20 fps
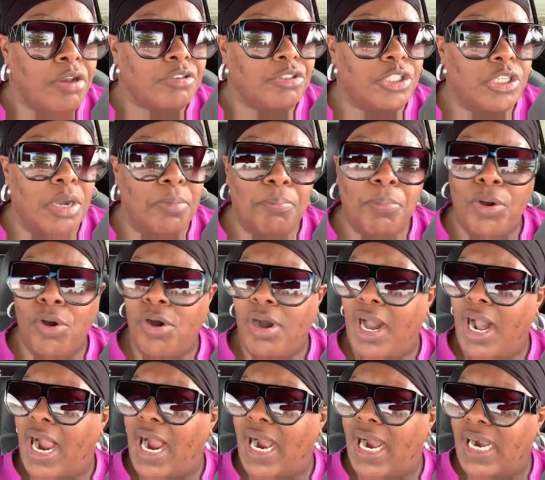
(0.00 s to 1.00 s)
The more
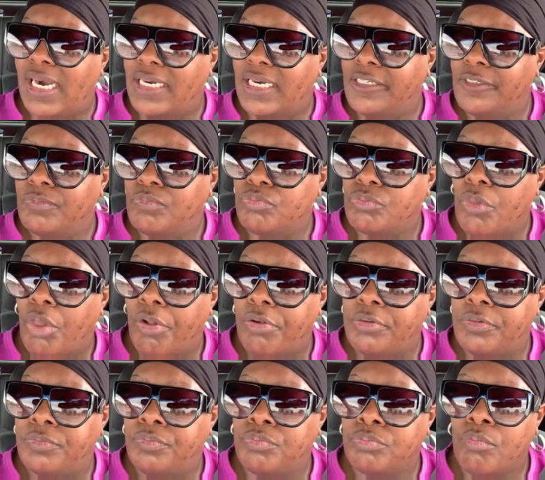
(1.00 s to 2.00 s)
I
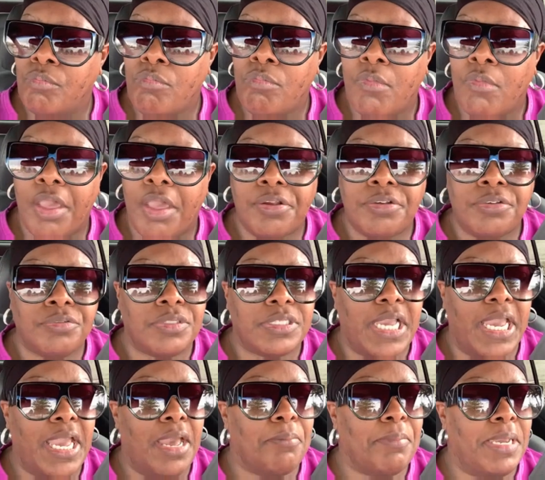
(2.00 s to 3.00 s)

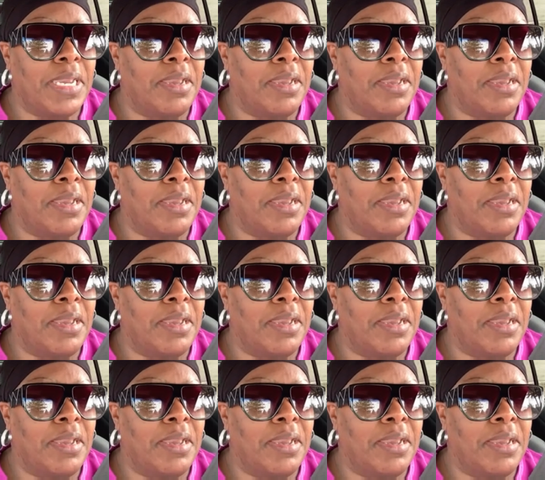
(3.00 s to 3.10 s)
am,